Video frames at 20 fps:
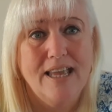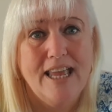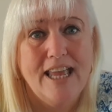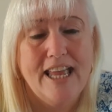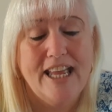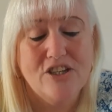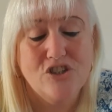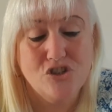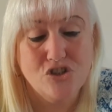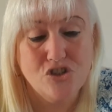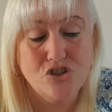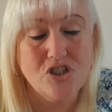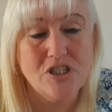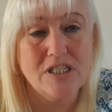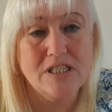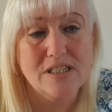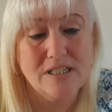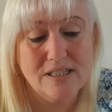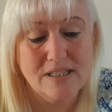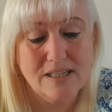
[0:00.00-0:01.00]
It's
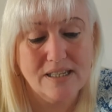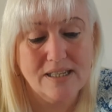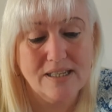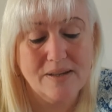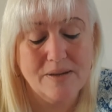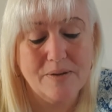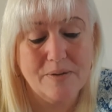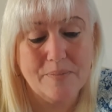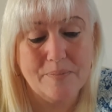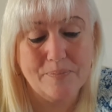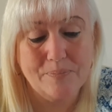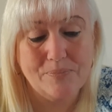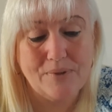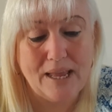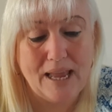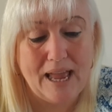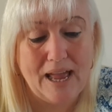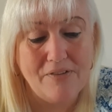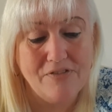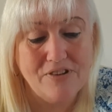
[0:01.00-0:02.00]
just
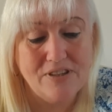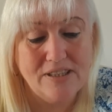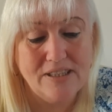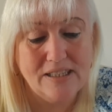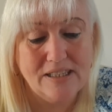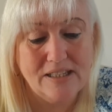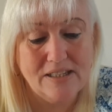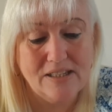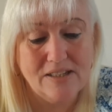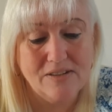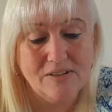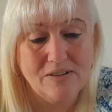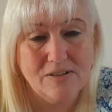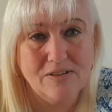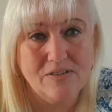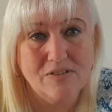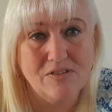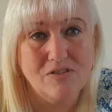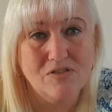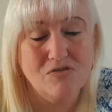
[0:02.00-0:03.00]
having the
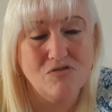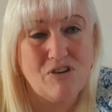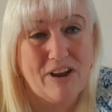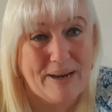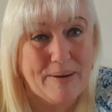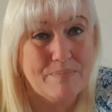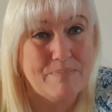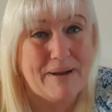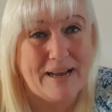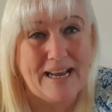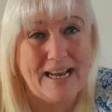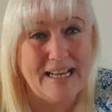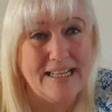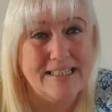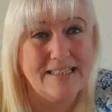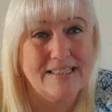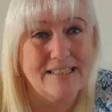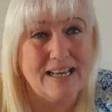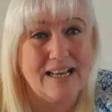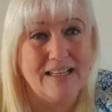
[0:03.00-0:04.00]
right
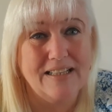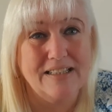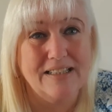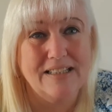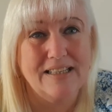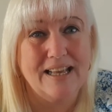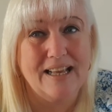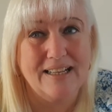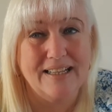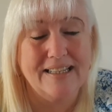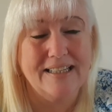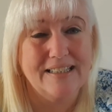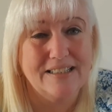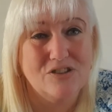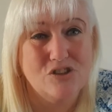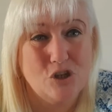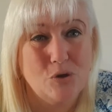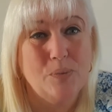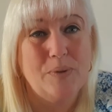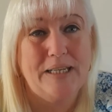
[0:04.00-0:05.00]
mind and
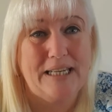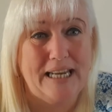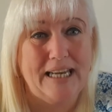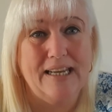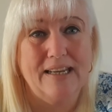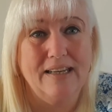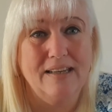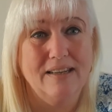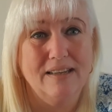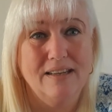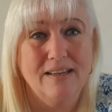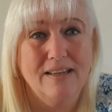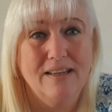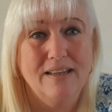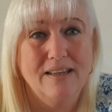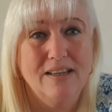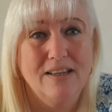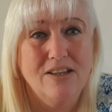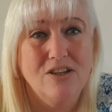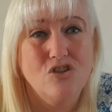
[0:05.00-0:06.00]
doing it.
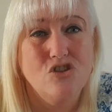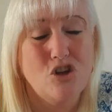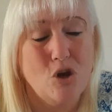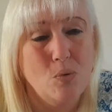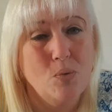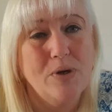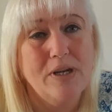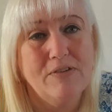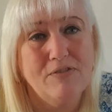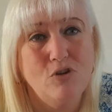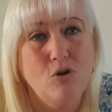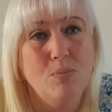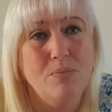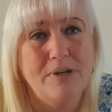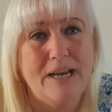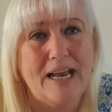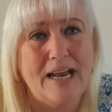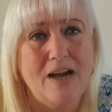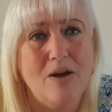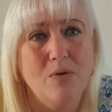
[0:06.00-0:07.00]
Don't give up
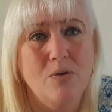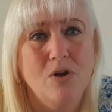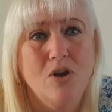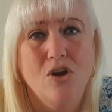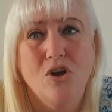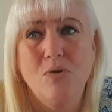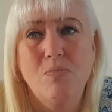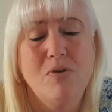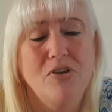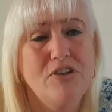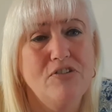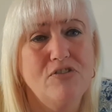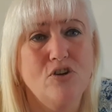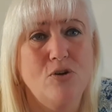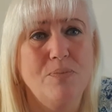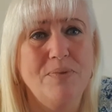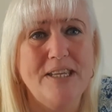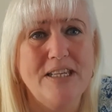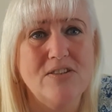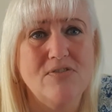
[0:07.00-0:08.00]
now. Come on, you've
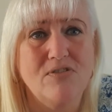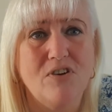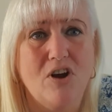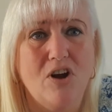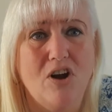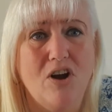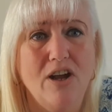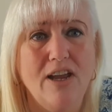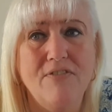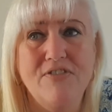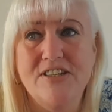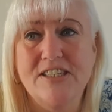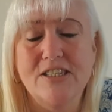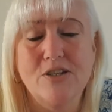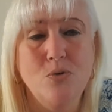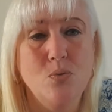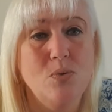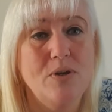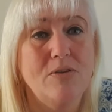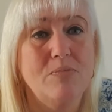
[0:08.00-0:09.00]
come this far. If you're
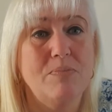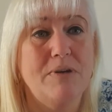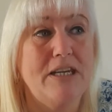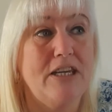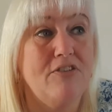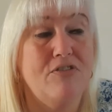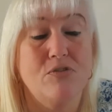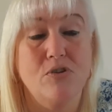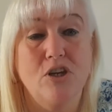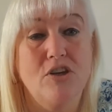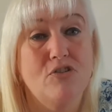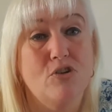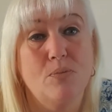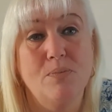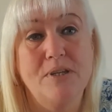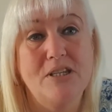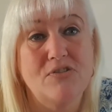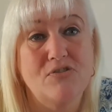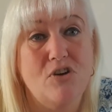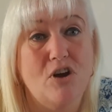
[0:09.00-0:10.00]
still with me, you've come
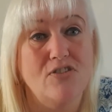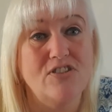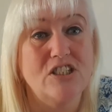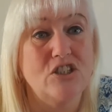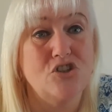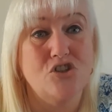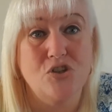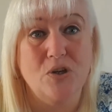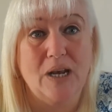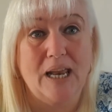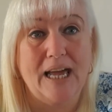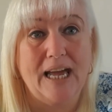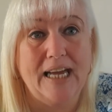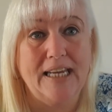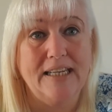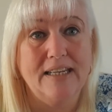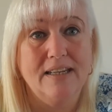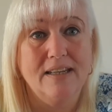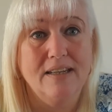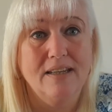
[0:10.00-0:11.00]
this far since
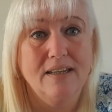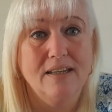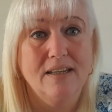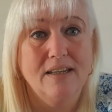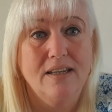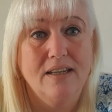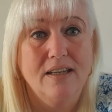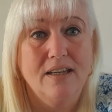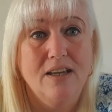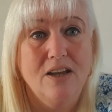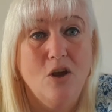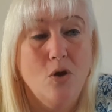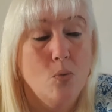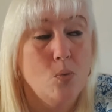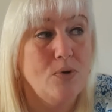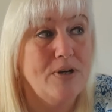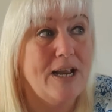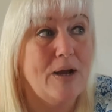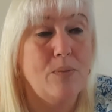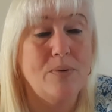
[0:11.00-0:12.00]
July. We're
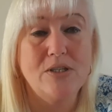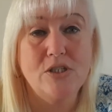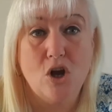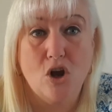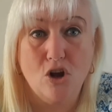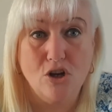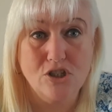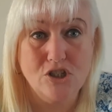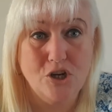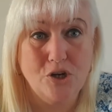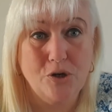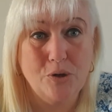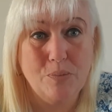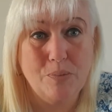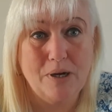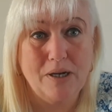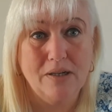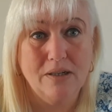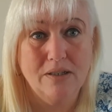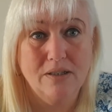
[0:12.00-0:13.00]
now into
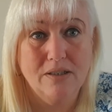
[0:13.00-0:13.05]
October.